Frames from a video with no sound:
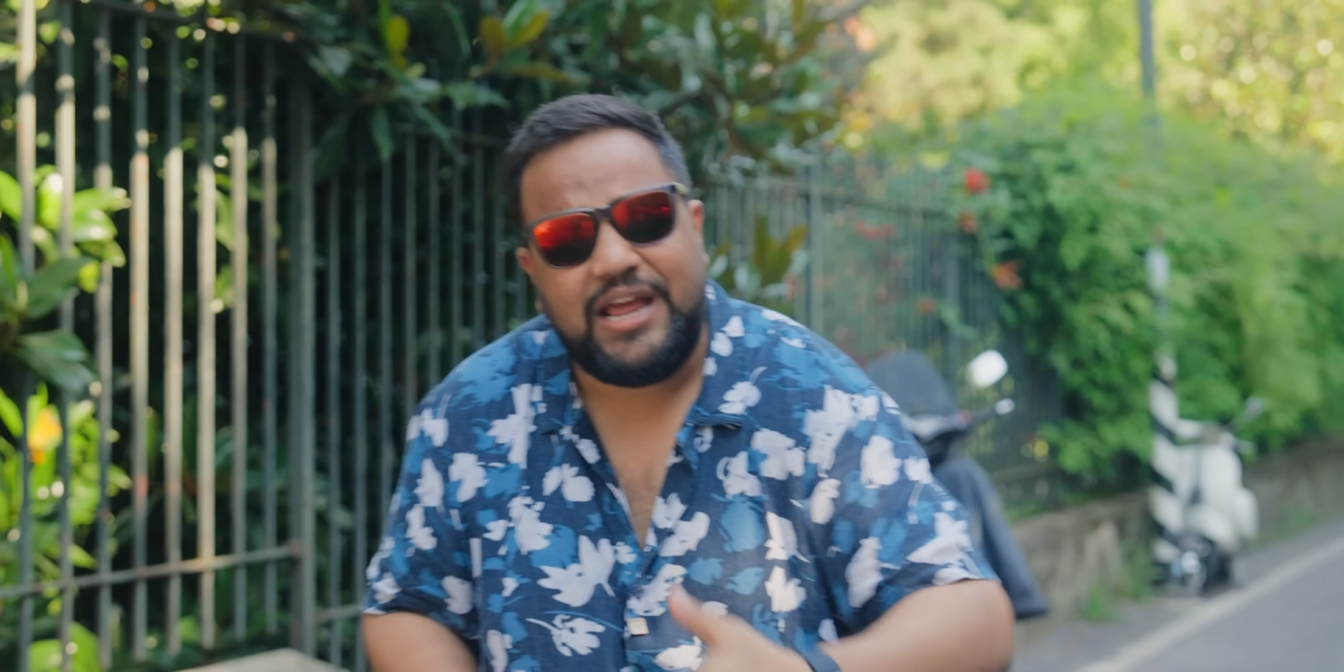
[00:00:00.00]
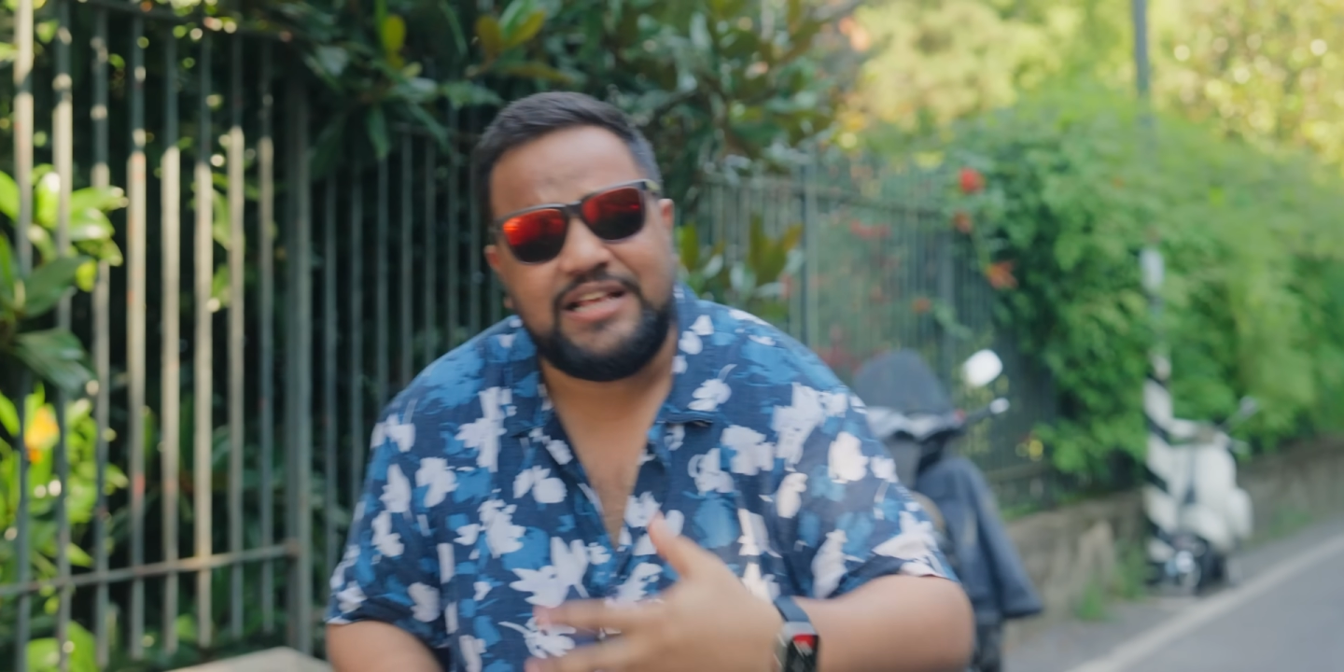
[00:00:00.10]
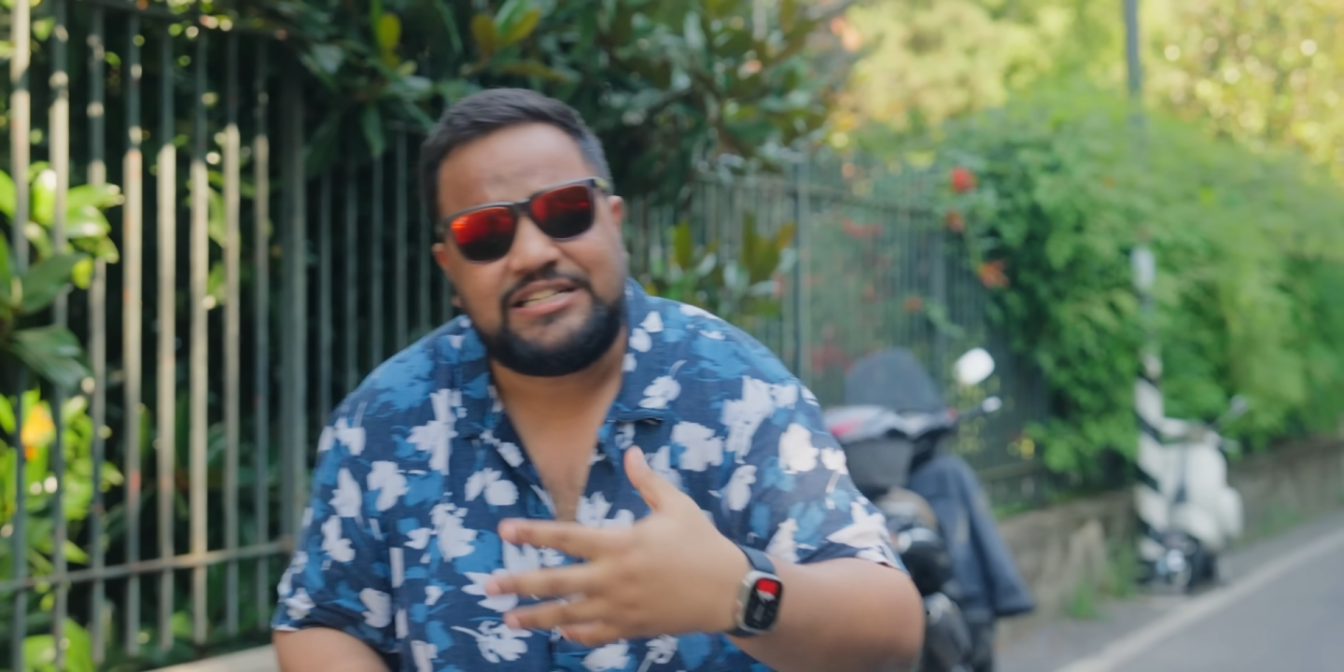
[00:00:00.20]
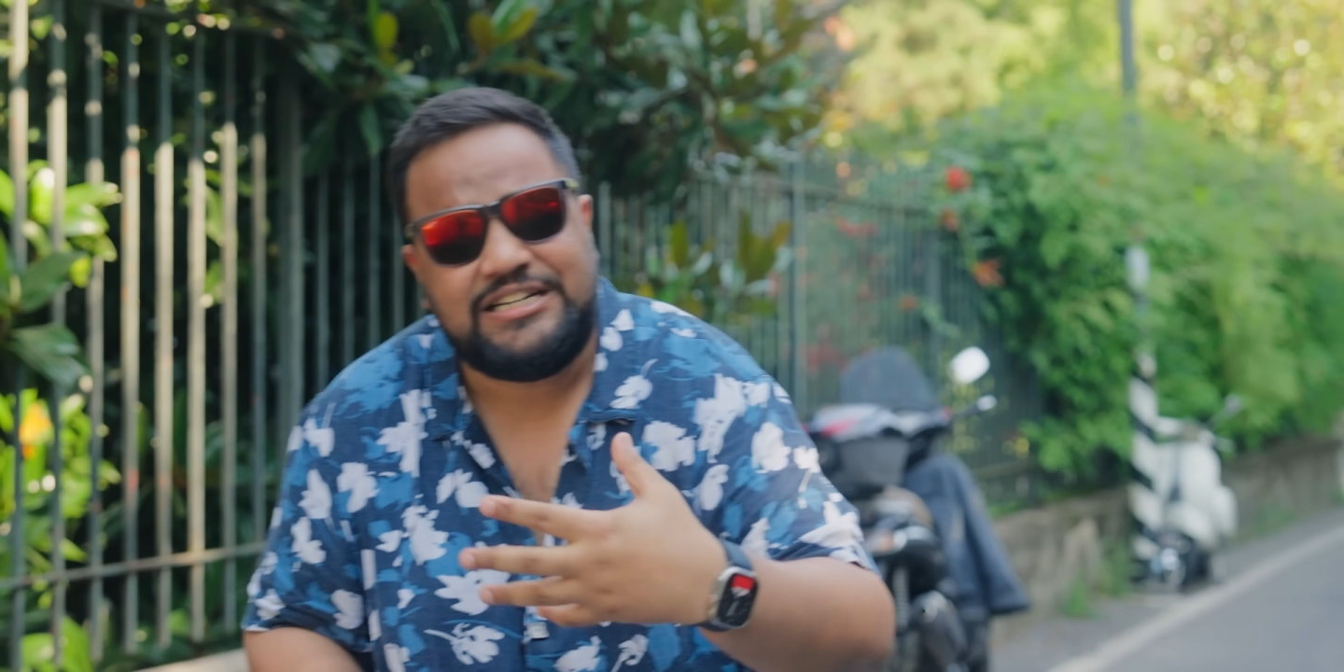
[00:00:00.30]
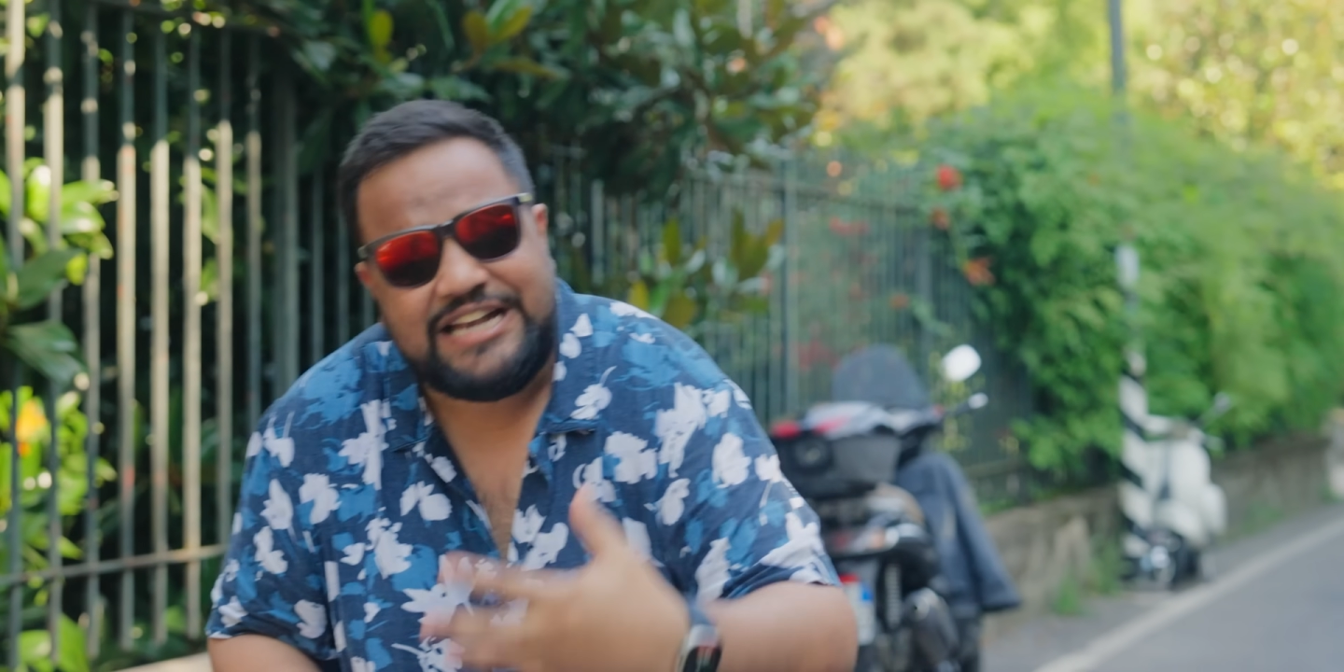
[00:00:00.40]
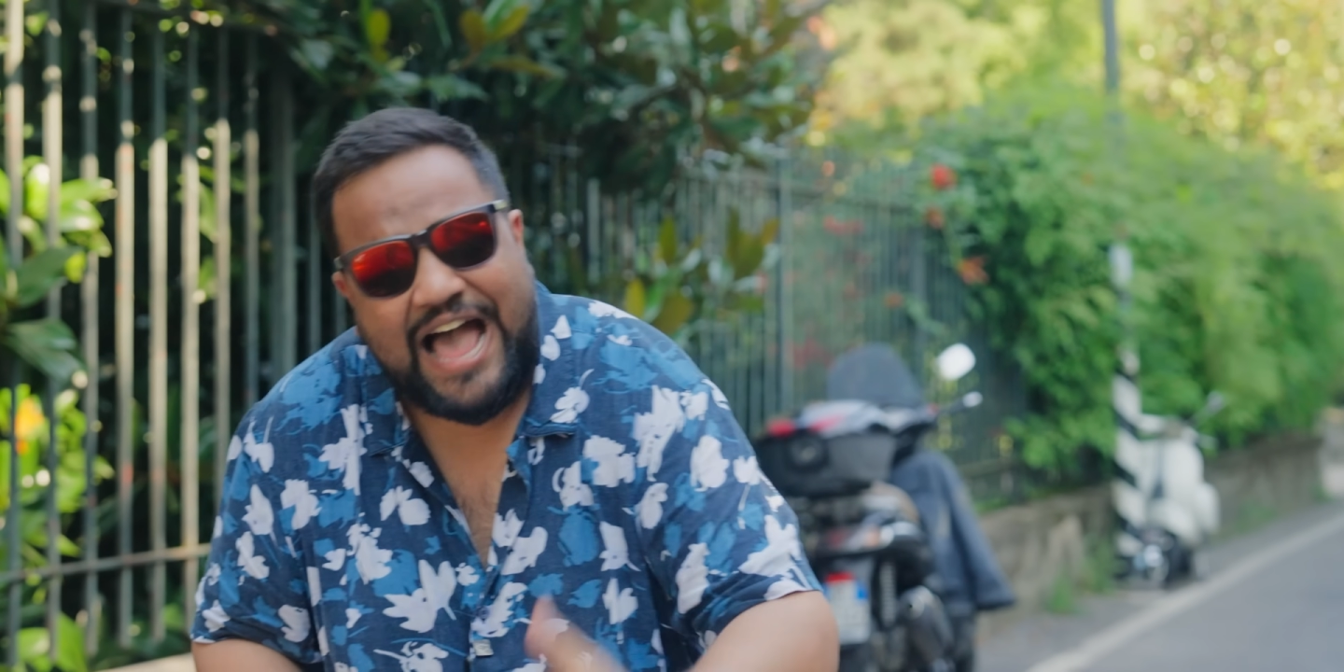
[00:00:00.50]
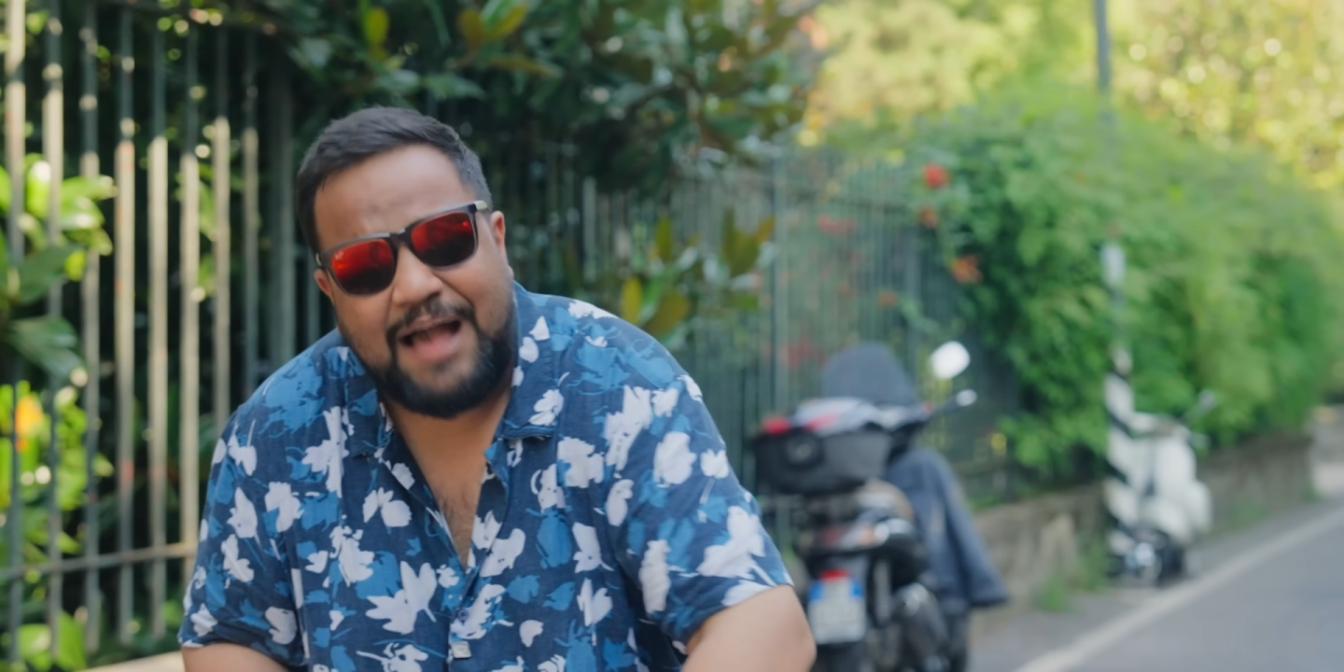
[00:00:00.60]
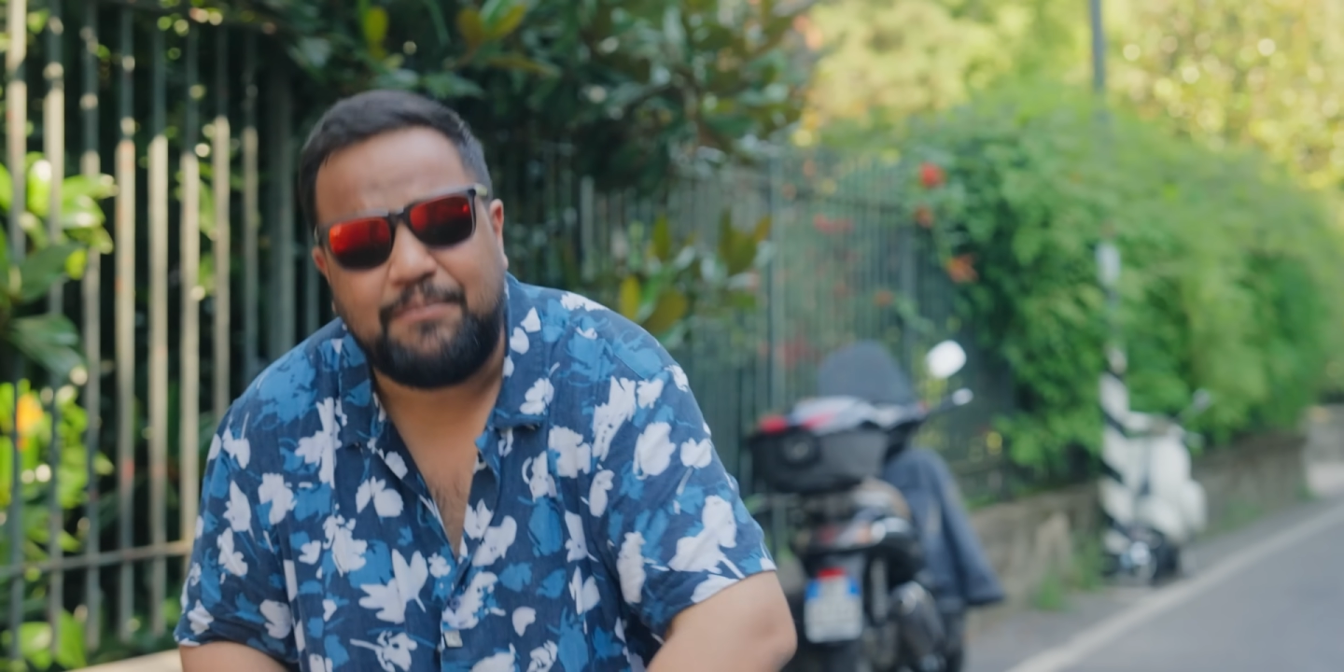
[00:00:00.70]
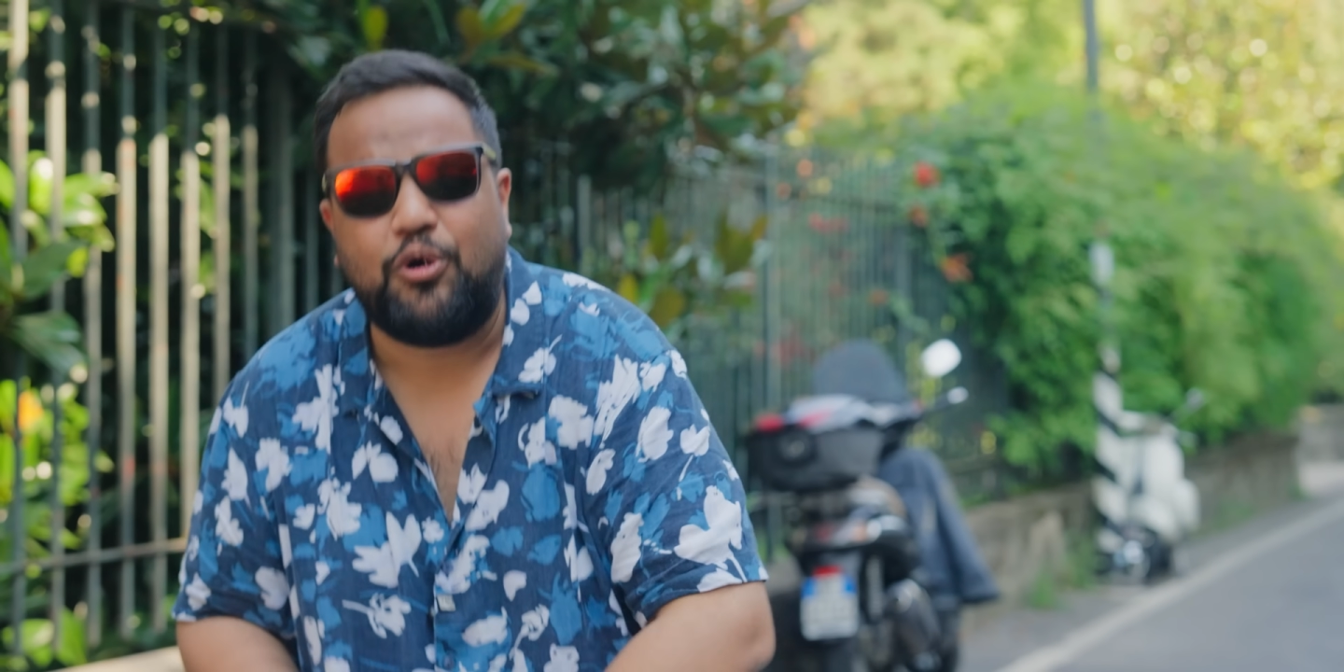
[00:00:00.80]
is damn